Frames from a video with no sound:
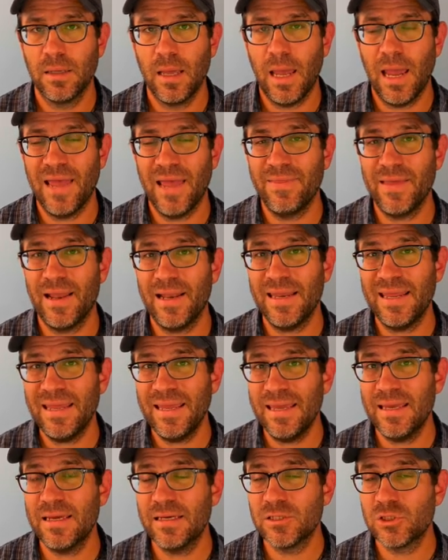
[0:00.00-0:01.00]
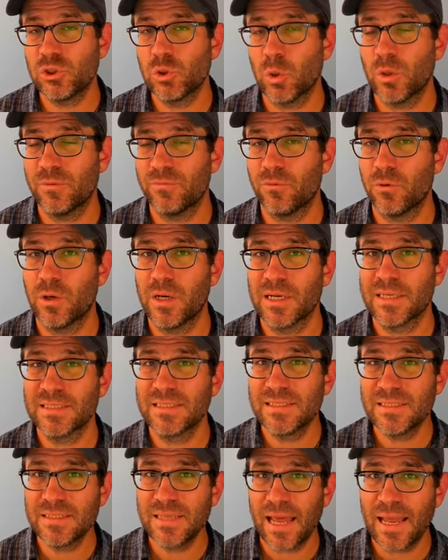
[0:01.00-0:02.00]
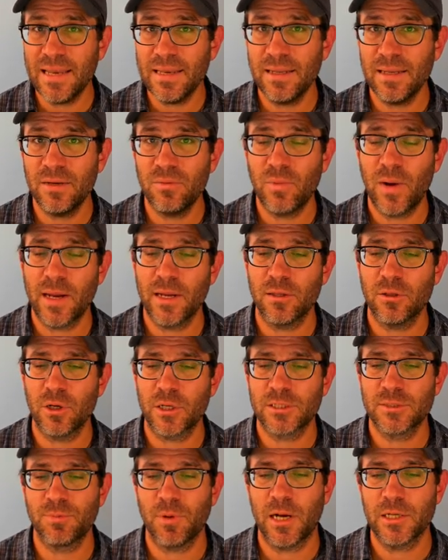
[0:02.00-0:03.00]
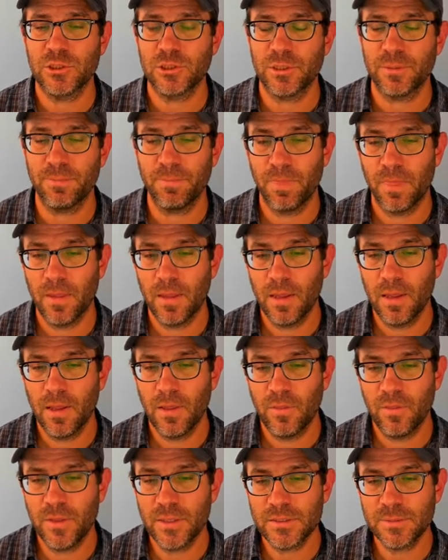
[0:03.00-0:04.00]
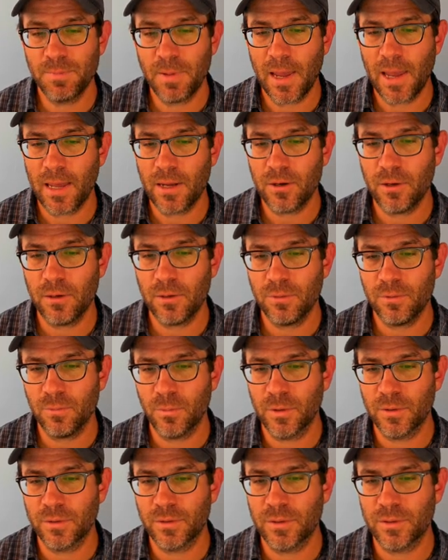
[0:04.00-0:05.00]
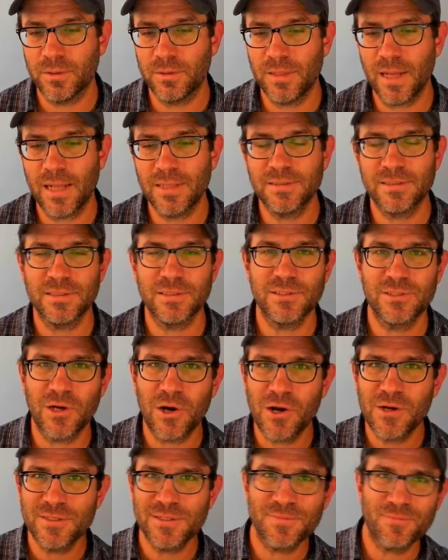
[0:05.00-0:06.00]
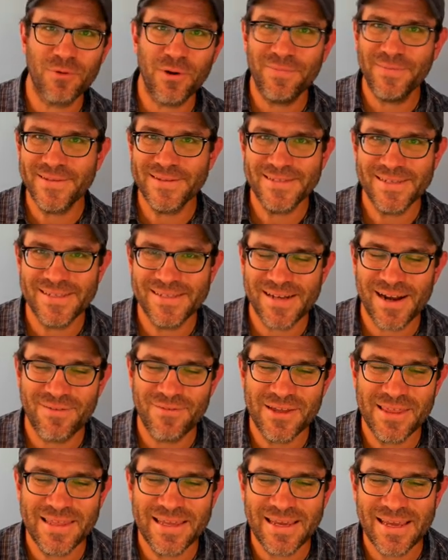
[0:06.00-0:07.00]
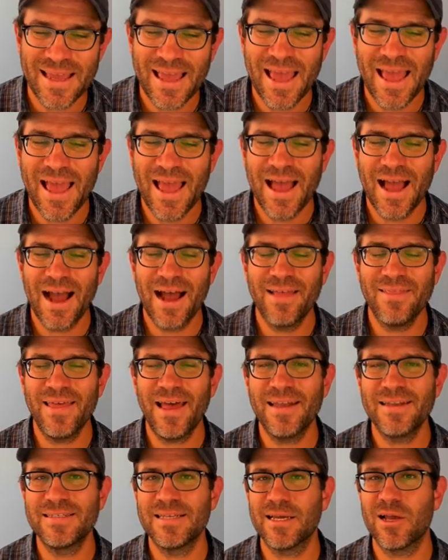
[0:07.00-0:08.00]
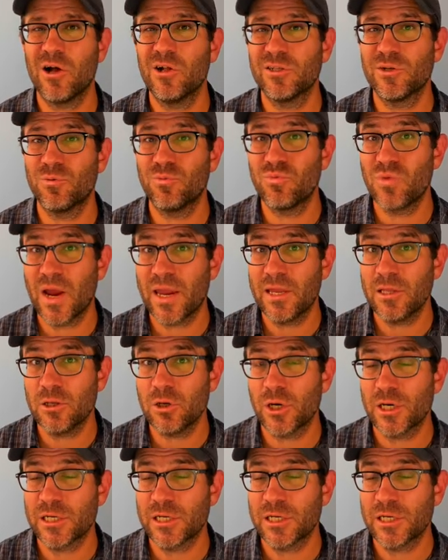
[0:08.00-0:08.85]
and that E is short for extended regular expression. This pattern with the dots and stars and parentheses and everything, uh, that is a, called a regular